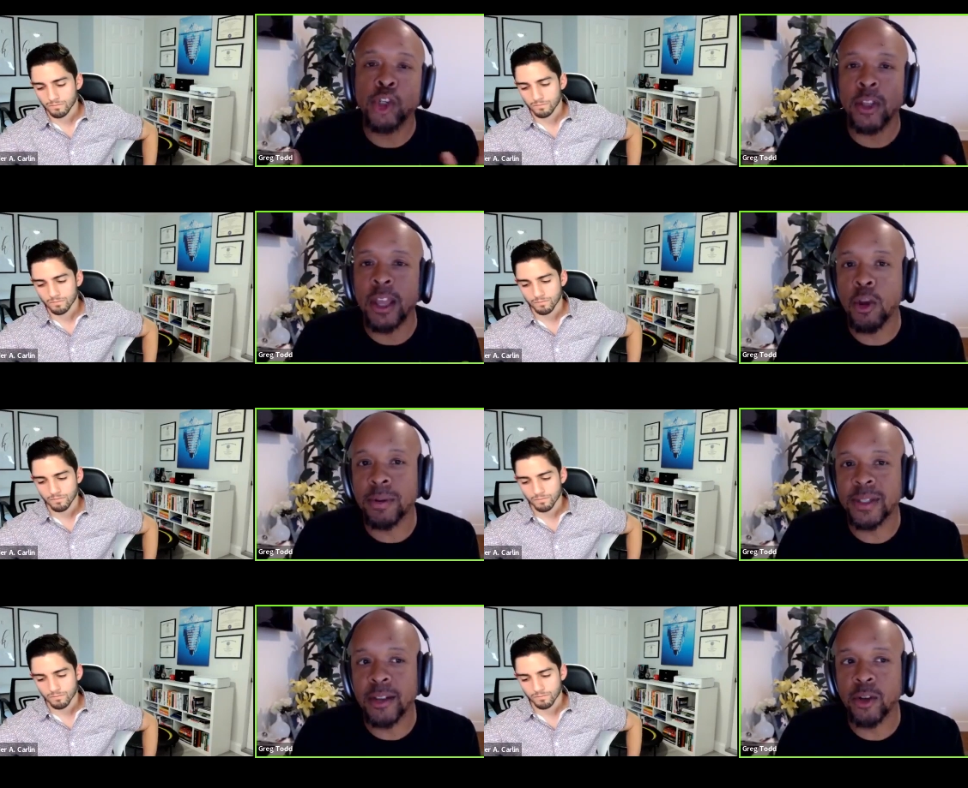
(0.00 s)
Speaker 1: making sure that
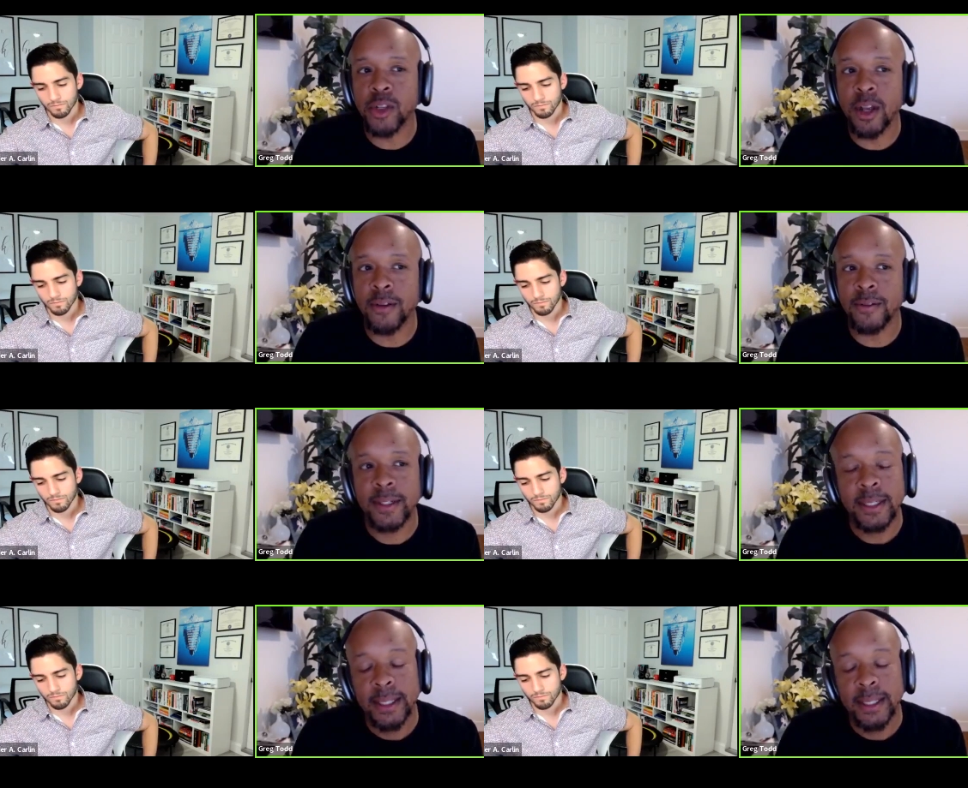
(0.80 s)
you protect yourself.